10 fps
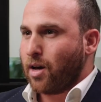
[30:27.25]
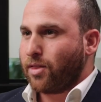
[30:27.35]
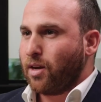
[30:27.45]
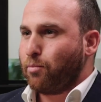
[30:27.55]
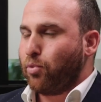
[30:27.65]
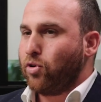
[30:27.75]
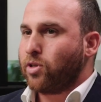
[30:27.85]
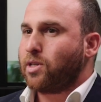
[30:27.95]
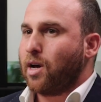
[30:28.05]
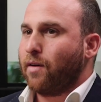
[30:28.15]
I think put
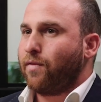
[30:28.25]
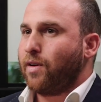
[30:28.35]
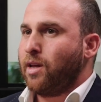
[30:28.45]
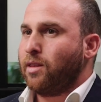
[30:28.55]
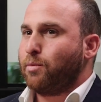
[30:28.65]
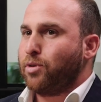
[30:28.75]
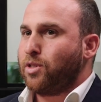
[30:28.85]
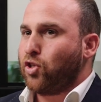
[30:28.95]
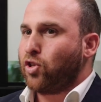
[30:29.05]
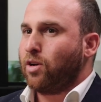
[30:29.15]
yourself in the
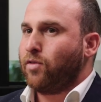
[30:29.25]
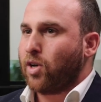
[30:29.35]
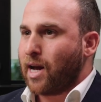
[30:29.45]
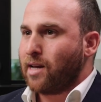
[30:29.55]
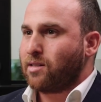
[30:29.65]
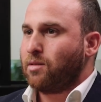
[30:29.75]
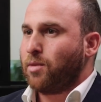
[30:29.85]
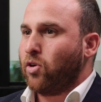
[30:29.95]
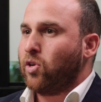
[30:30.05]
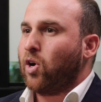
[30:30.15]
position of your
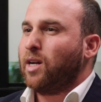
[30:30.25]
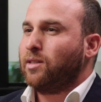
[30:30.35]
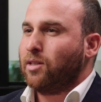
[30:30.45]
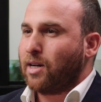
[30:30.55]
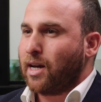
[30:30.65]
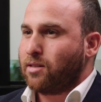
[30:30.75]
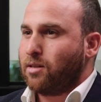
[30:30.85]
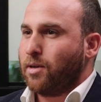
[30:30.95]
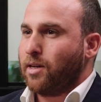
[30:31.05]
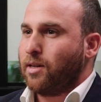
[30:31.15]
customer or your ideal
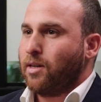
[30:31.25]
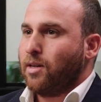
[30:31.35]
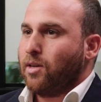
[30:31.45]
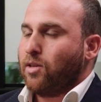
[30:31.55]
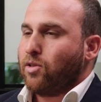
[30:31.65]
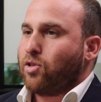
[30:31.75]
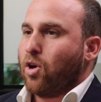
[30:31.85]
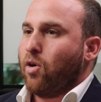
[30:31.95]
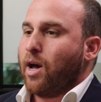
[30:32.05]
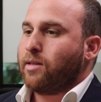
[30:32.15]
customer.
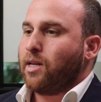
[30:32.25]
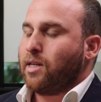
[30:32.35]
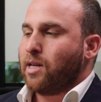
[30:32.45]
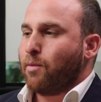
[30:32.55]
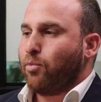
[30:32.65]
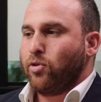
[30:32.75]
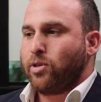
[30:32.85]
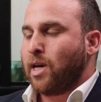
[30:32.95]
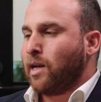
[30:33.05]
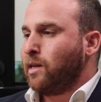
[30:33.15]
So as an example, you're
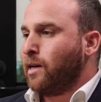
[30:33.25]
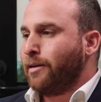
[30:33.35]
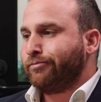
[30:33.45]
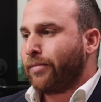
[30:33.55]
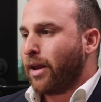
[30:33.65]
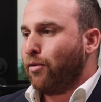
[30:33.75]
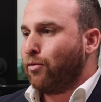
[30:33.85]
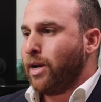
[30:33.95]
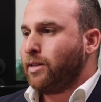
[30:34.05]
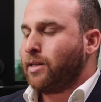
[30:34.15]
selling a
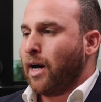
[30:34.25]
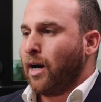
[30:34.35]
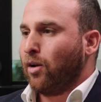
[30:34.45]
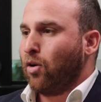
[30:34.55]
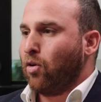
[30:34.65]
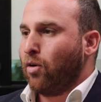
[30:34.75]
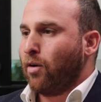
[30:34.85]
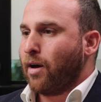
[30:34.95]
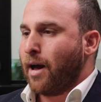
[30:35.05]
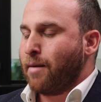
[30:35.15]
retail
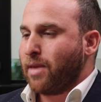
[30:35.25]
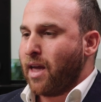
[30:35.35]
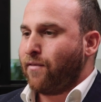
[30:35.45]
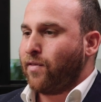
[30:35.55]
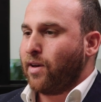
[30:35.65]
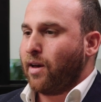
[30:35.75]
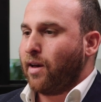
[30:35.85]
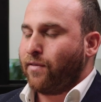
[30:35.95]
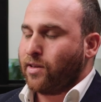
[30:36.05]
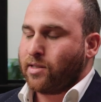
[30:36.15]
or
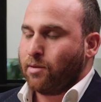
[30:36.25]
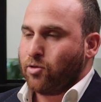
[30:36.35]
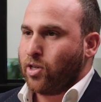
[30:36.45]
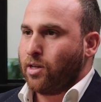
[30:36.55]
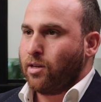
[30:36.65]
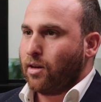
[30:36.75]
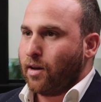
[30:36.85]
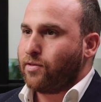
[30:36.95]
FMCG